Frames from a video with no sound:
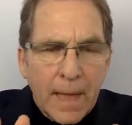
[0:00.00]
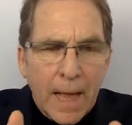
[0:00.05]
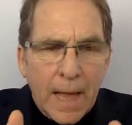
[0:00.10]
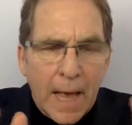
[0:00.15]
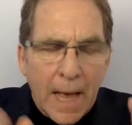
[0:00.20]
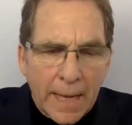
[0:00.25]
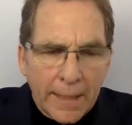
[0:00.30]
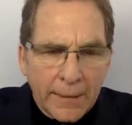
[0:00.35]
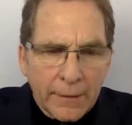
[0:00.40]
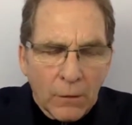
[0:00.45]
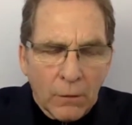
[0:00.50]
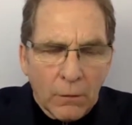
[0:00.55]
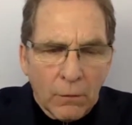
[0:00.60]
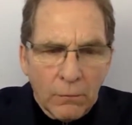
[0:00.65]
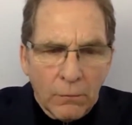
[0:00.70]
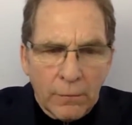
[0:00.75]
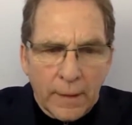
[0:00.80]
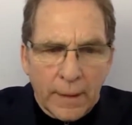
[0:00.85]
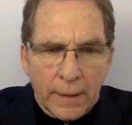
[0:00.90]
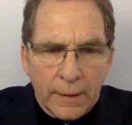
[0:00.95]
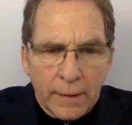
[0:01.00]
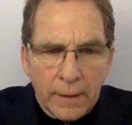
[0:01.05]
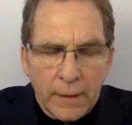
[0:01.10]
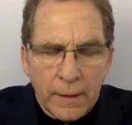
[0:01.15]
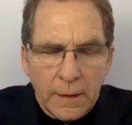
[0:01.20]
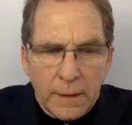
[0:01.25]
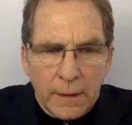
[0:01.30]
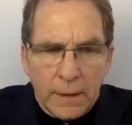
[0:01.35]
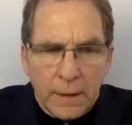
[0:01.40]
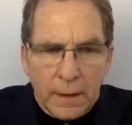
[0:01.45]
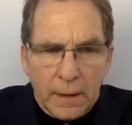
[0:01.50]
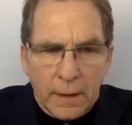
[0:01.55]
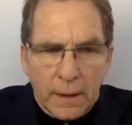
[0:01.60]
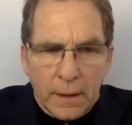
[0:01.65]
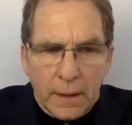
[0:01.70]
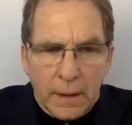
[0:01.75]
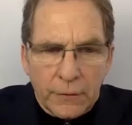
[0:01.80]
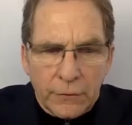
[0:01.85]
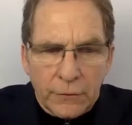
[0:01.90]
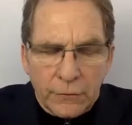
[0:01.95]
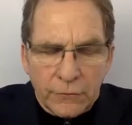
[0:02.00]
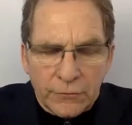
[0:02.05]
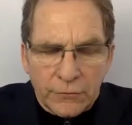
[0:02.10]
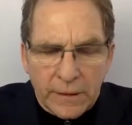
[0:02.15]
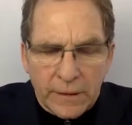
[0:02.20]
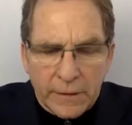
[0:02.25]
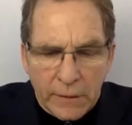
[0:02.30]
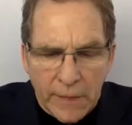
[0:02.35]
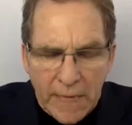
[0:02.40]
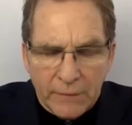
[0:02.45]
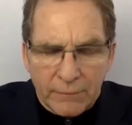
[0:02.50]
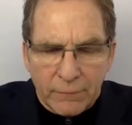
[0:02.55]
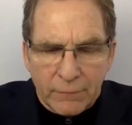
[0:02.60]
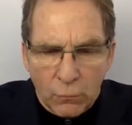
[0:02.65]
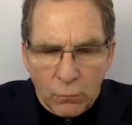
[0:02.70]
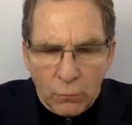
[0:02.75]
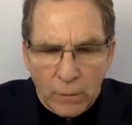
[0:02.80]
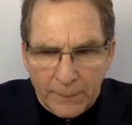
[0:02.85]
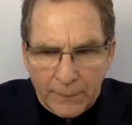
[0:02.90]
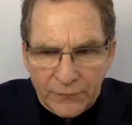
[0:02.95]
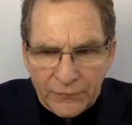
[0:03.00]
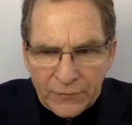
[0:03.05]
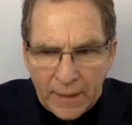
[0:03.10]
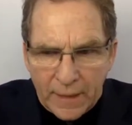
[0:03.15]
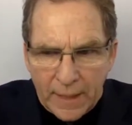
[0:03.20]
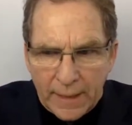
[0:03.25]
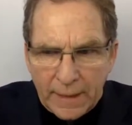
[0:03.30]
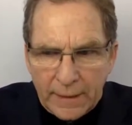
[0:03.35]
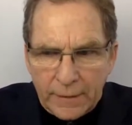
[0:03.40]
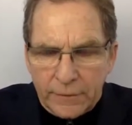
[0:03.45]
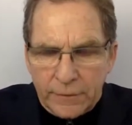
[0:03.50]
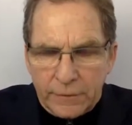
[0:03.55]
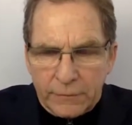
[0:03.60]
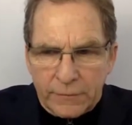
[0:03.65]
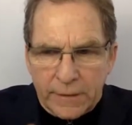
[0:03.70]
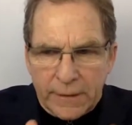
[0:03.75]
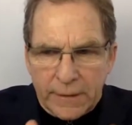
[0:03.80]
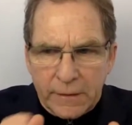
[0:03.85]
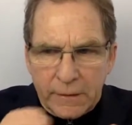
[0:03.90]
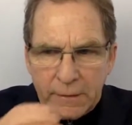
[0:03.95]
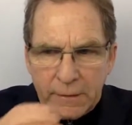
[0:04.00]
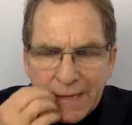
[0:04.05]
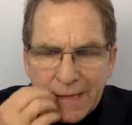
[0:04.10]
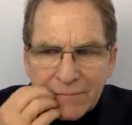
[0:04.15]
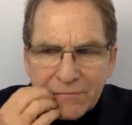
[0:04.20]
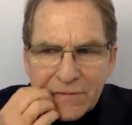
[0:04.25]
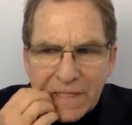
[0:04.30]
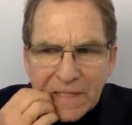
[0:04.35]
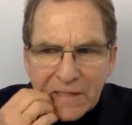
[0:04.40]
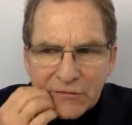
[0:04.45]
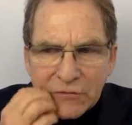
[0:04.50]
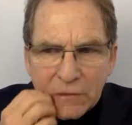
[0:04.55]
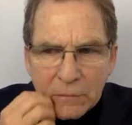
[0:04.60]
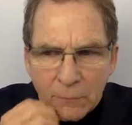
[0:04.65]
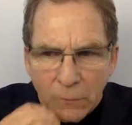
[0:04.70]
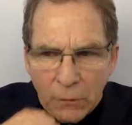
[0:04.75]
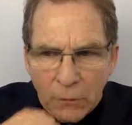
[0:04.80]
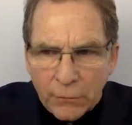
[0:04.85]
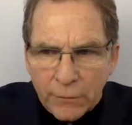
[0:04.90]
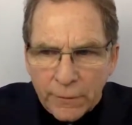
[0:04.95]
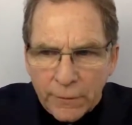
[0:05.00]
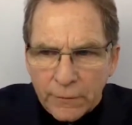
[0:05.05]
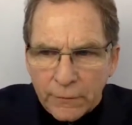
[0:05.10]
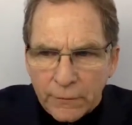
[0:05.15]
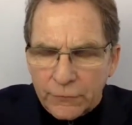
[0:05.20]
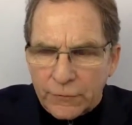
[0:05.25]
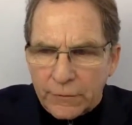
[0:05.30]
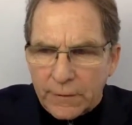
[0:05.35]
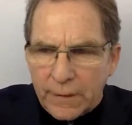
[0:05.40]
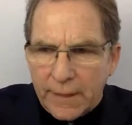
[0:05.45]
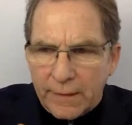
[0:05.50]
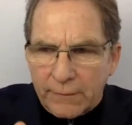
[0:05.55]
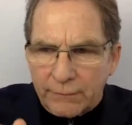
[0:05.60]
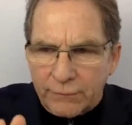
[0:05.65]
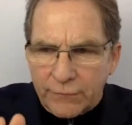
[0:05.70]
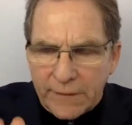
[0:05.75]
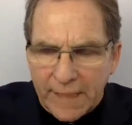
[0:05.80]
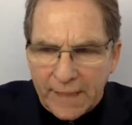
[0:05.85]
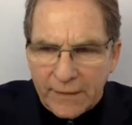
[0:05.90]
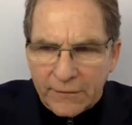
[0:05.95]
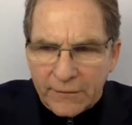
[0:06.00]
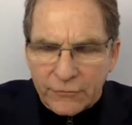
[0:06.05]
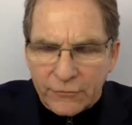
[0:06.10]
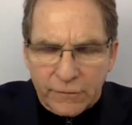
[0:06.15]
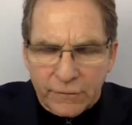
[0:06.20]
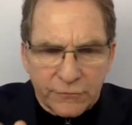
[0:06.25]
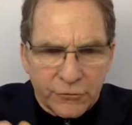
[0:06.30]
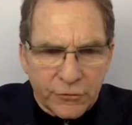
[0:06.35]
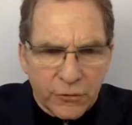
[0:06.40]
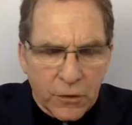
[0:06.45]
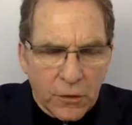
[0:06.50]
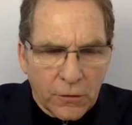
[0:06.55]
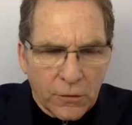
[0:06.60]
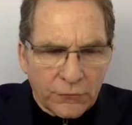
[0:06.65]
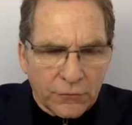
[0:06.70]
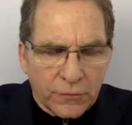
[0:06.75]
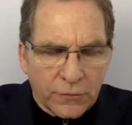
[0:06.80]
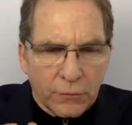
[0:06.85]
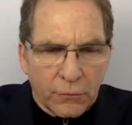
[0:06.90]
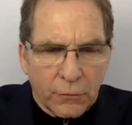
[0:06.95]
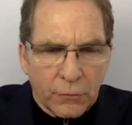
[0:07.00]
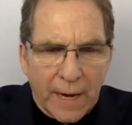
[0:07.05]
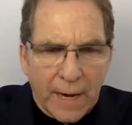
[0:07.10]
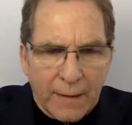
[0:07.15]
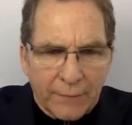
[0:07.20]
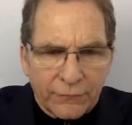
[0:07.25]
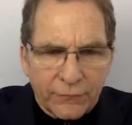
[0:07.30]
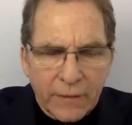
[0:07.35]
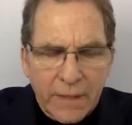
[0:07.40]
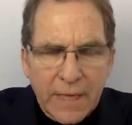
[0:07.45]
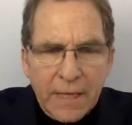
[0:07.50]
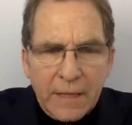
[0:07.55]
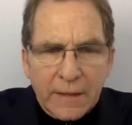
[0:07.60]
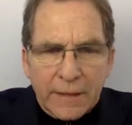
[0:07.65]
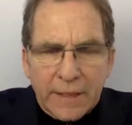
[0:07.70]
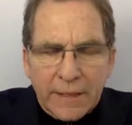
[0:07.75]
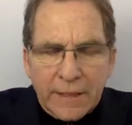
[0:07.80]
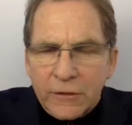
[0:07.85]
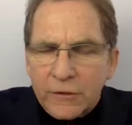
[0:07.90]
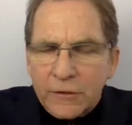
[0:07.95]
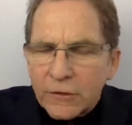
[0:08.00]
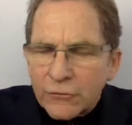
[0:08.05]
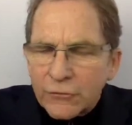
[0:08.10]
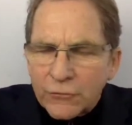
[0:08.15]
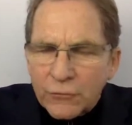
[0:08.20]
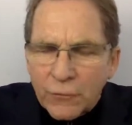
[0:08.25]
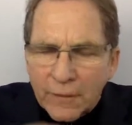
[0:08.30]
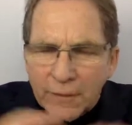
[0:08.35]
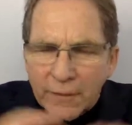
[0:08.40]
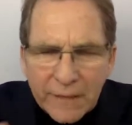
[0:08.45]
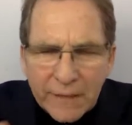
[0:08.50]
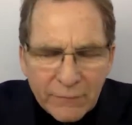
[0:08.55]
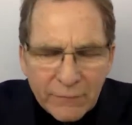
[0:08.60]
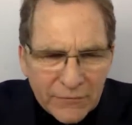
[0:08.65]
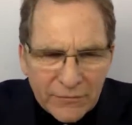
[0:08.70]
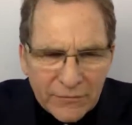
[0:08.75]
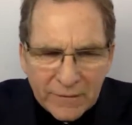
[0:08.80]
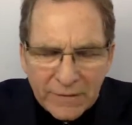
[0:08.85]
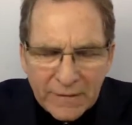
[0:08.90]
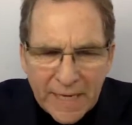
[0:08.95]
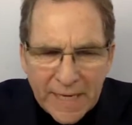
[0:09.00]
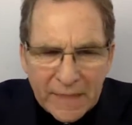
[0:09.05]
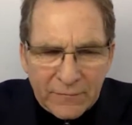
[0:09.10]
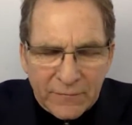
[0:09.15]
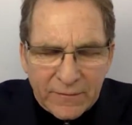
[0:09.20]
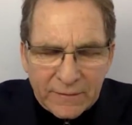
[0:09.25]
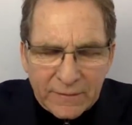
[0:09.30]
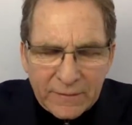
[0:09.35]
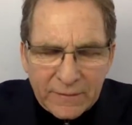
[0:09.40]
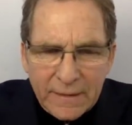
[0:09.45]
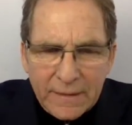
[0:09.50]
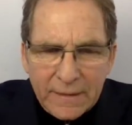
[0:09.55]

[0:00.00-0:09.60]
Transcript: I know that. Uh, you say you have a website, you say you have testimonials, you have tests, charts, and graphs. Can you just sort of give us a kind of a